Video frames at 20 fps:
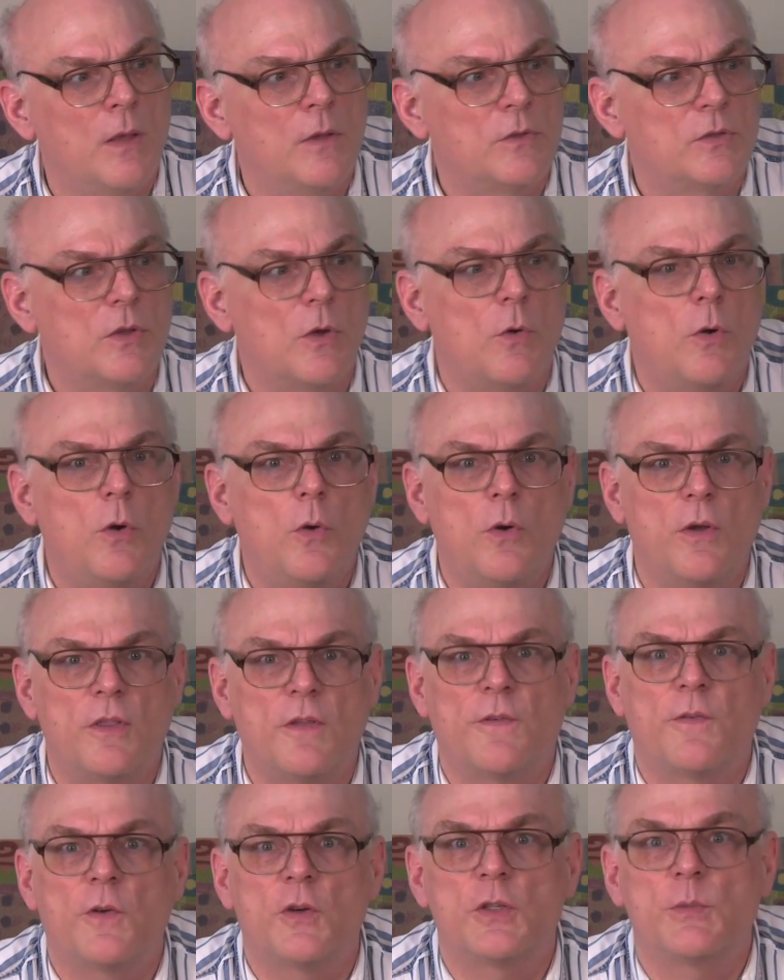So who are
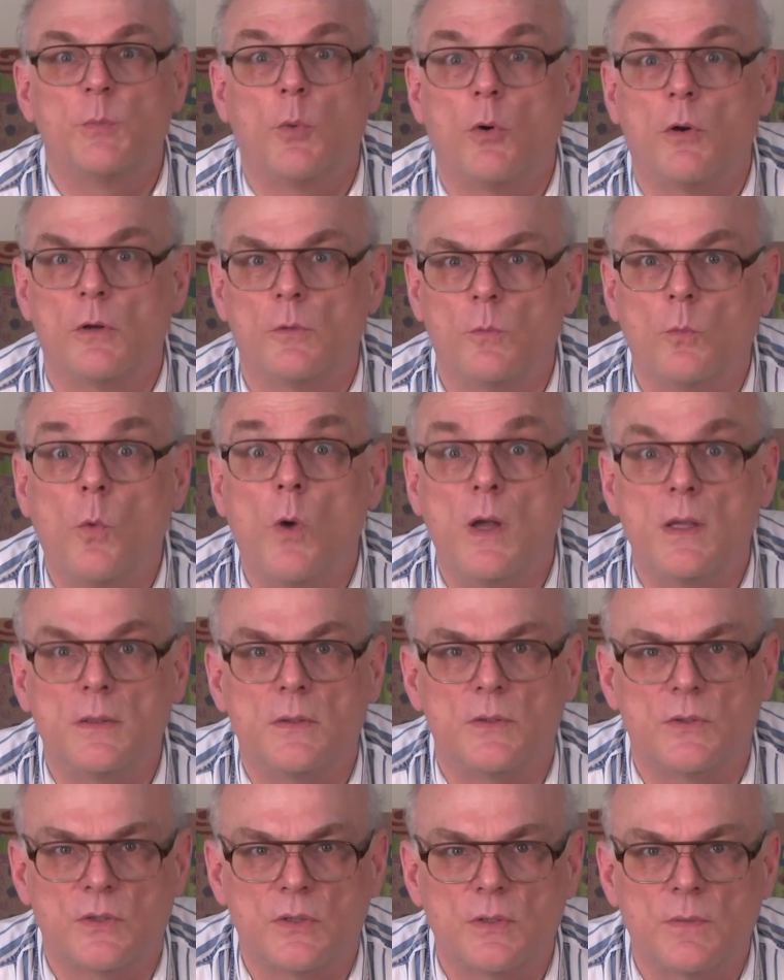the firstborn
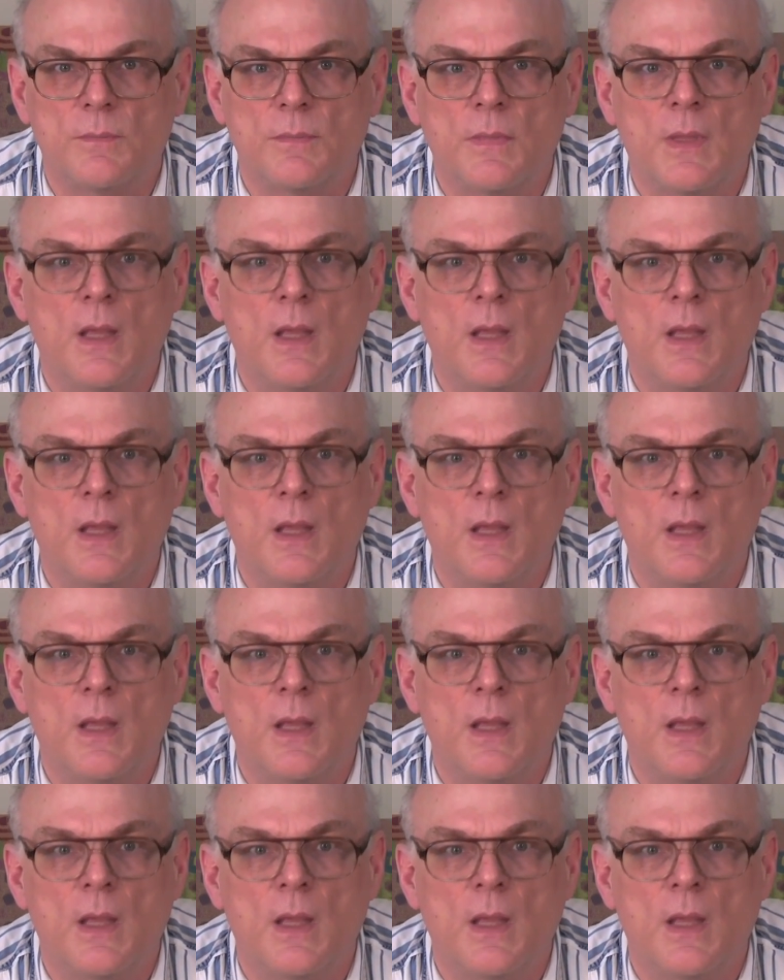ones?